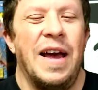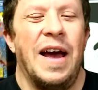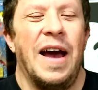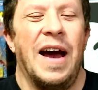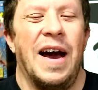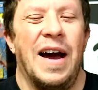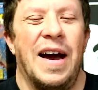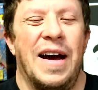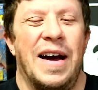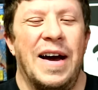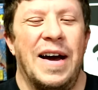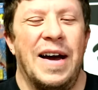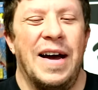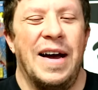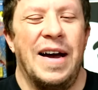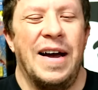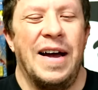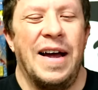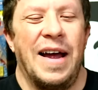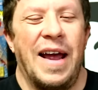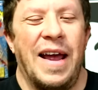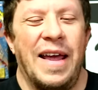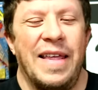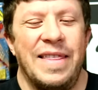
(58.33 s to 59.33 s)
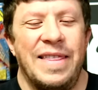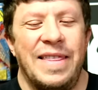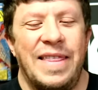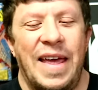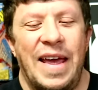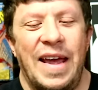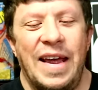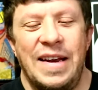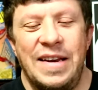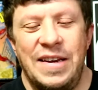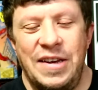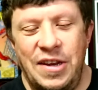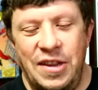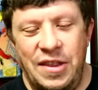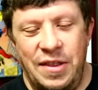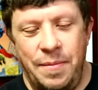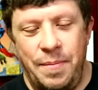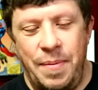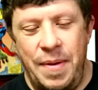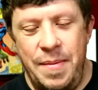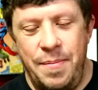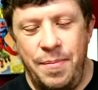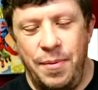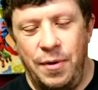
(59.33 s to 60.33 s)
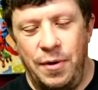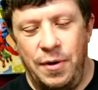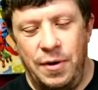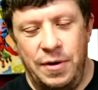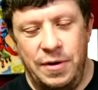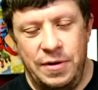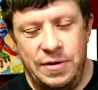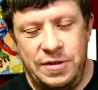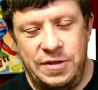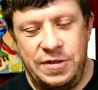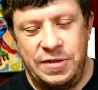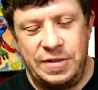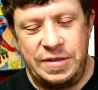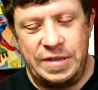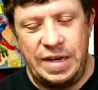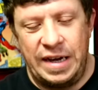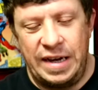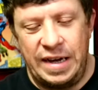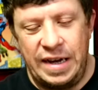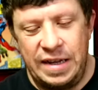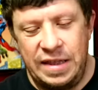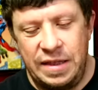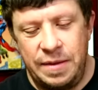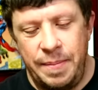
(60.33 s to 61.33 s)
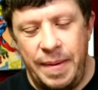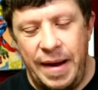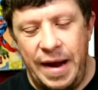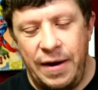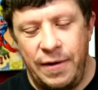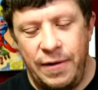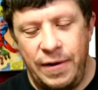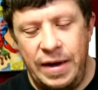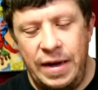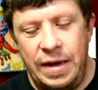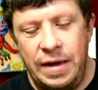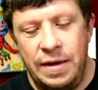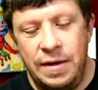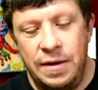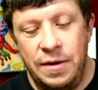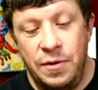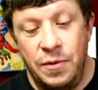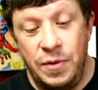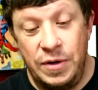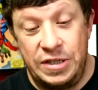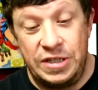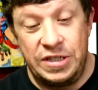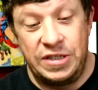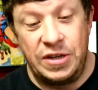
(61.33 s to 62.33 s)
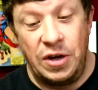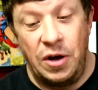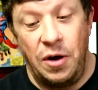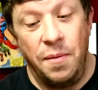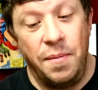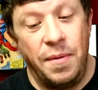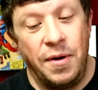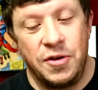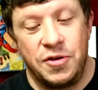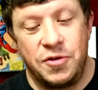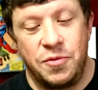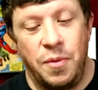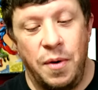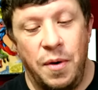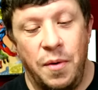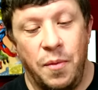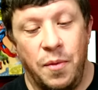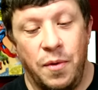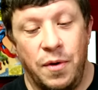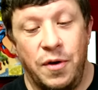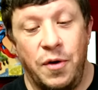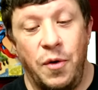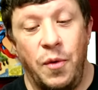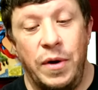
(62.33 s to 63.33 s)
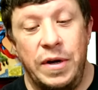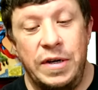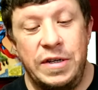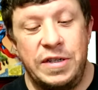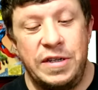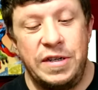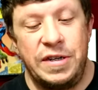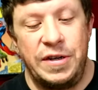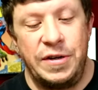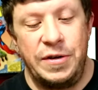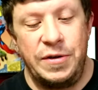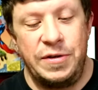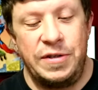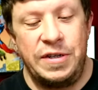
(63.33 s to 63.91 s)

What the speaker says: And then people take out the battery, which is almost what we're going to do